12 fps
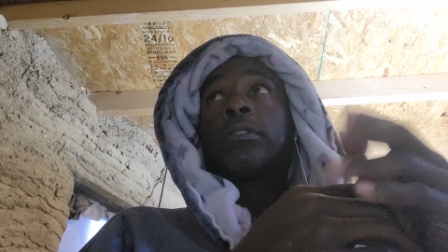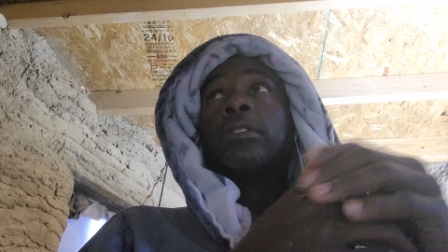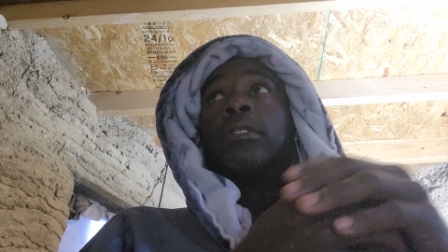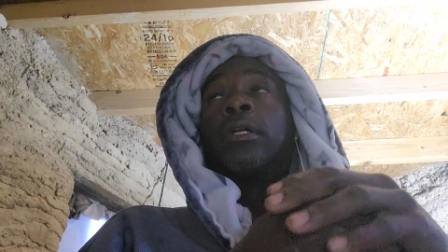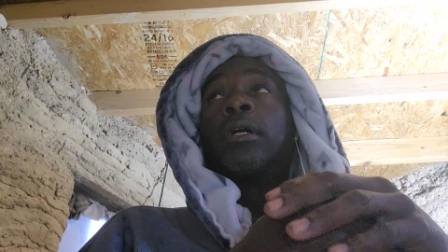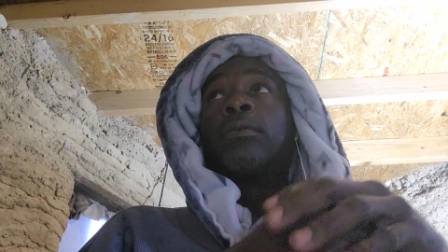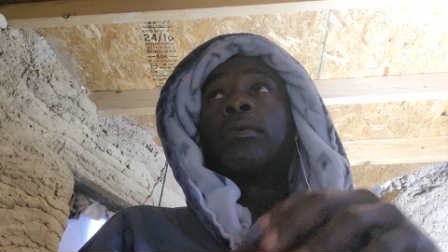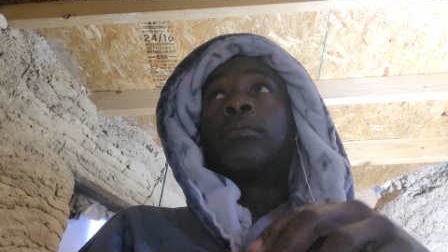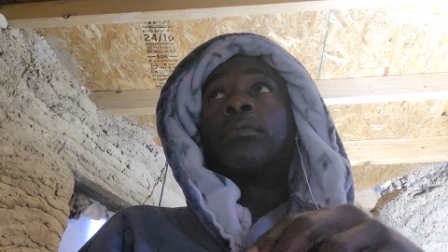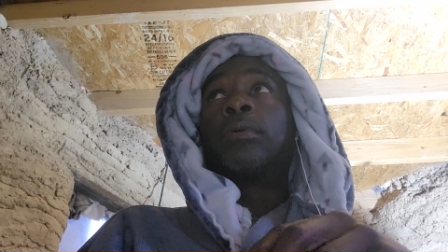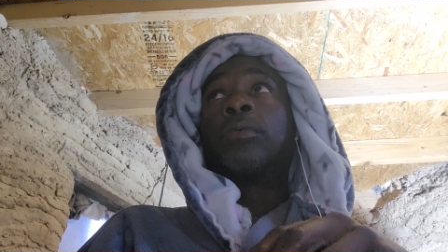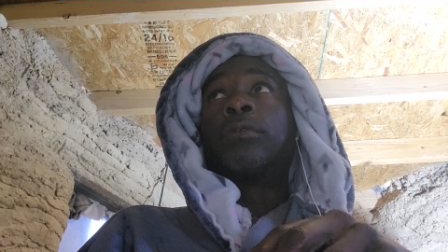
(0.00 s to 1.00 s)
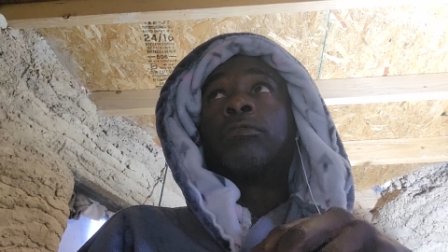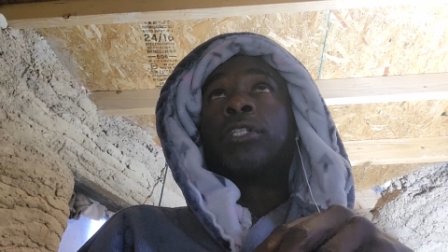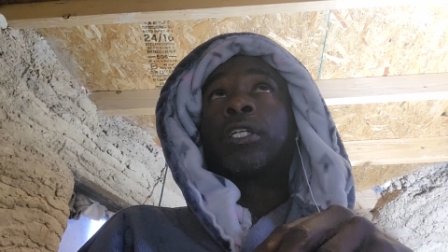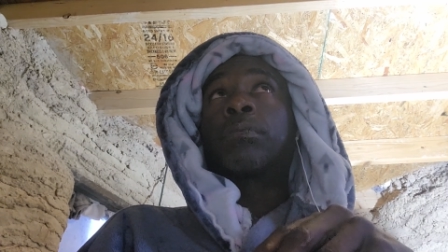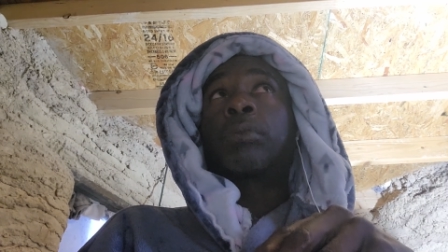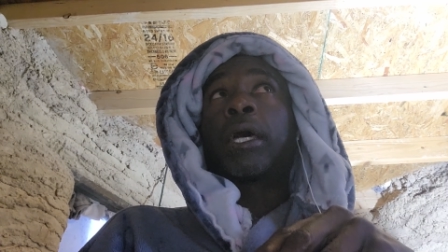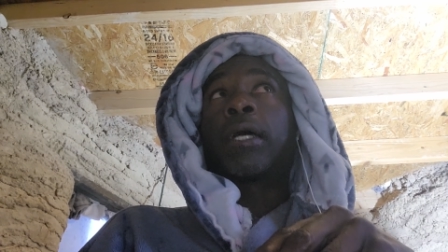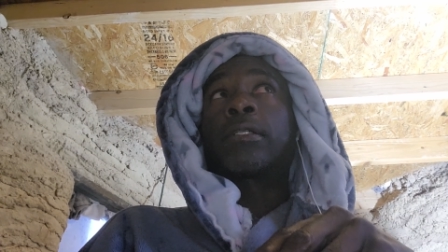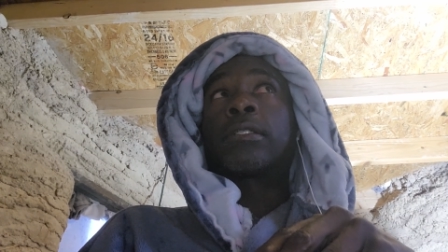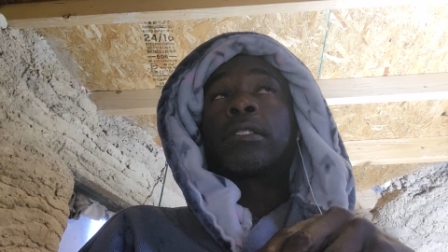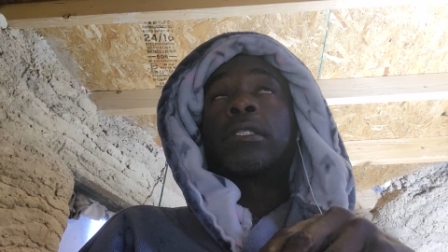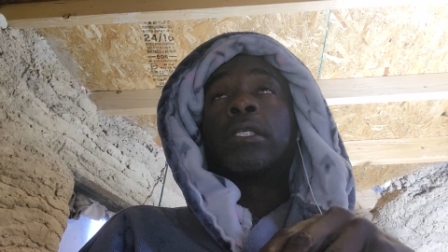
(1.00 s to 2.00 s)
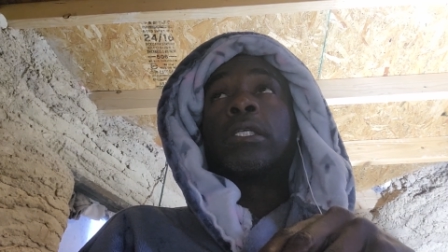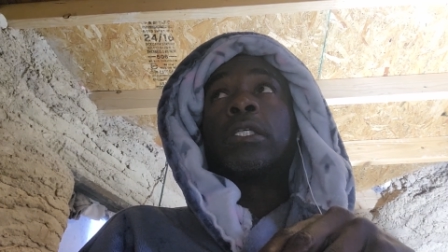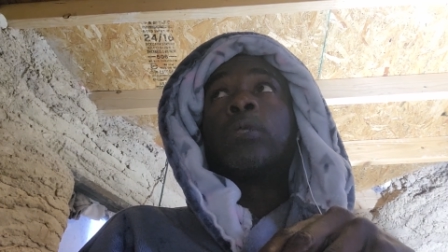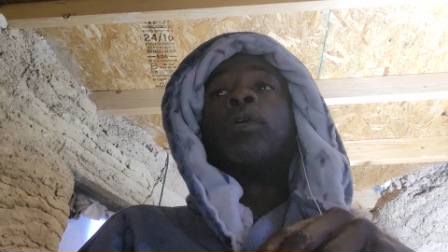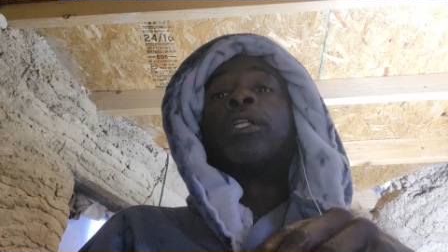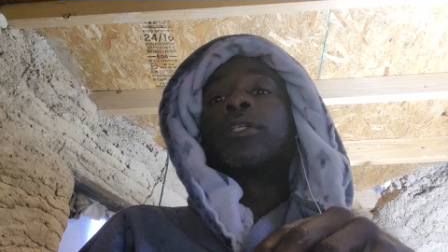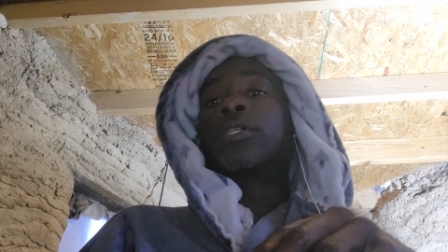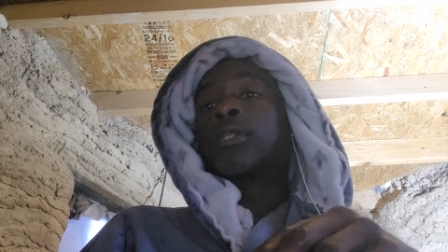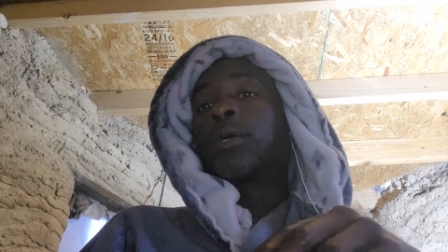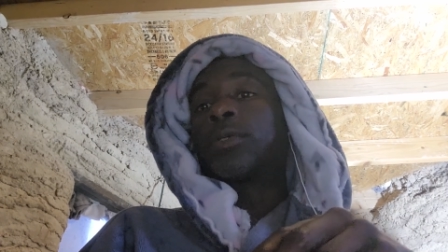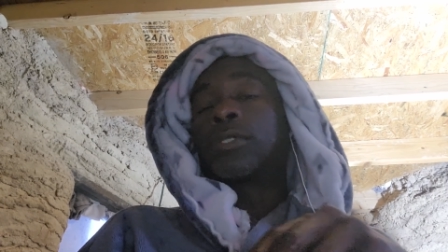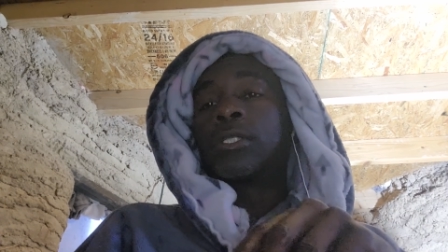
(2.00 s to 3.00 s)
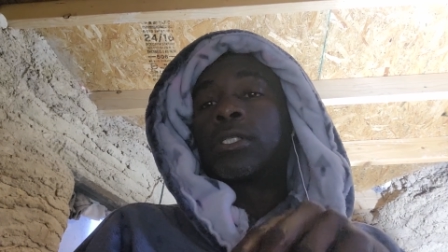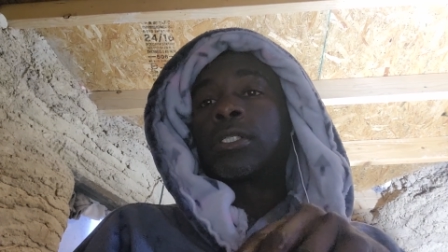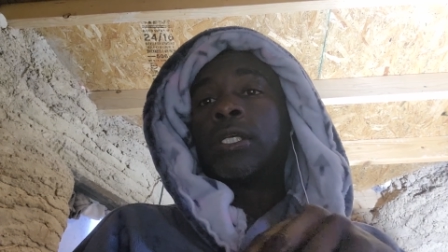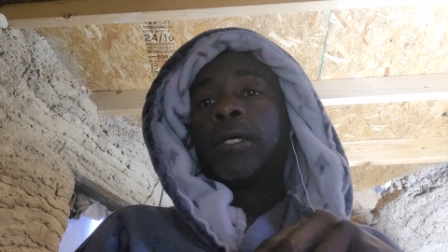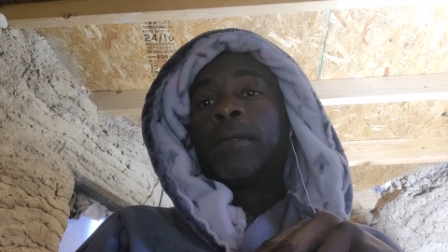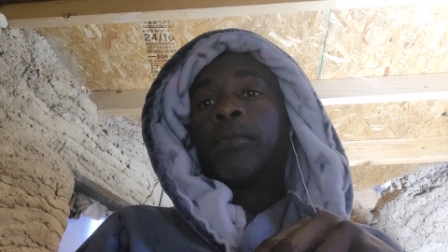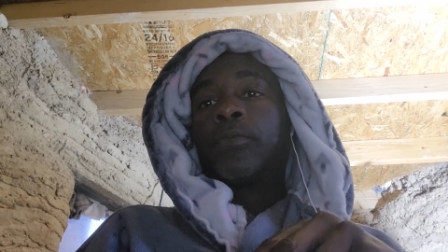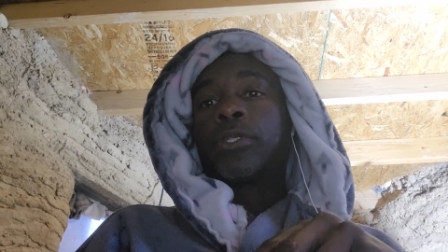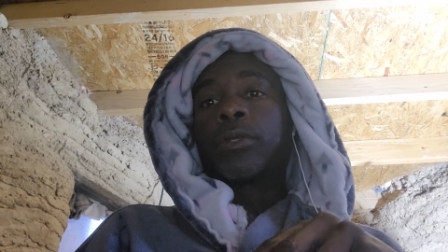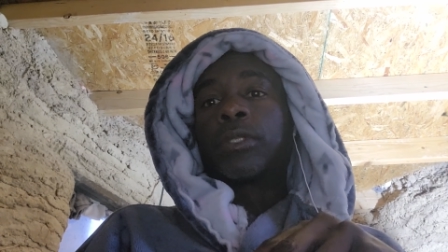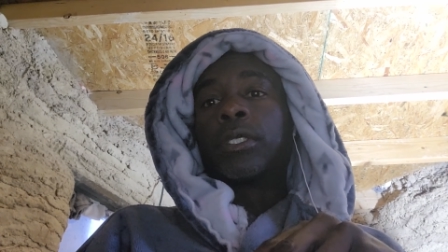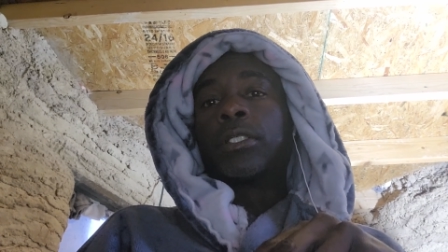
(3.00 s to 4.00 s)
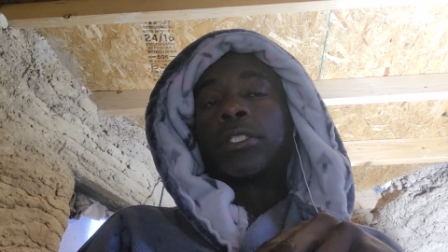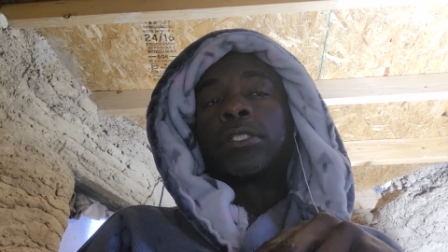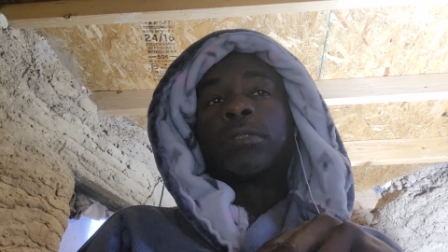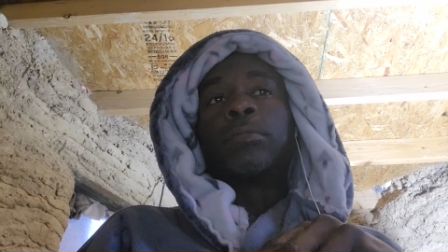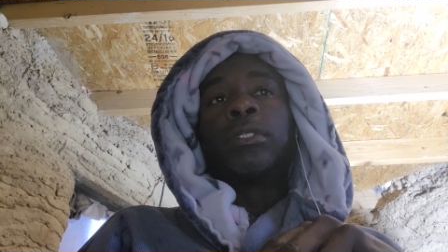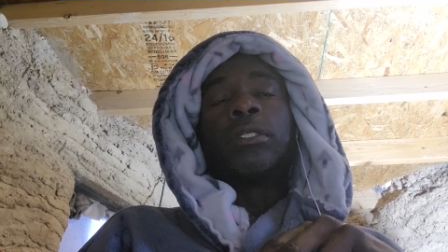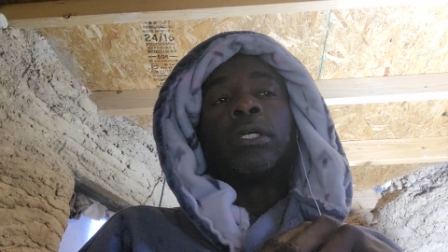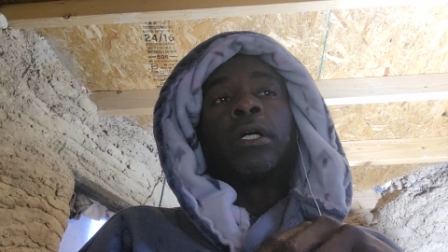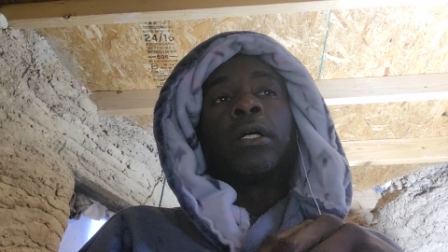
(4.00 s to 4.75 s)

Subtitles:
but we've just passed the winter solstice, so things should be,